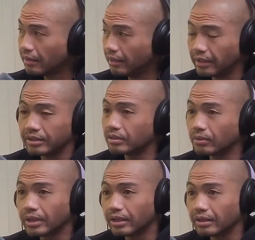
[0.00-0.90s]
then it's
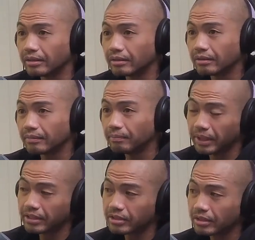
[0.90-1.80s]
okay.
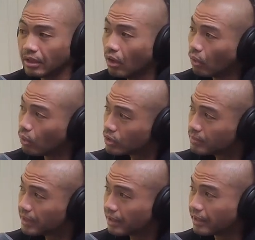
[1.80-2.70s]
Because
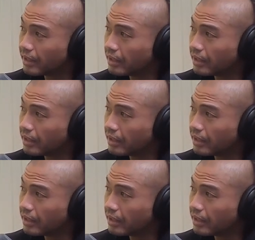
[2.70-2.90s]
ultimately...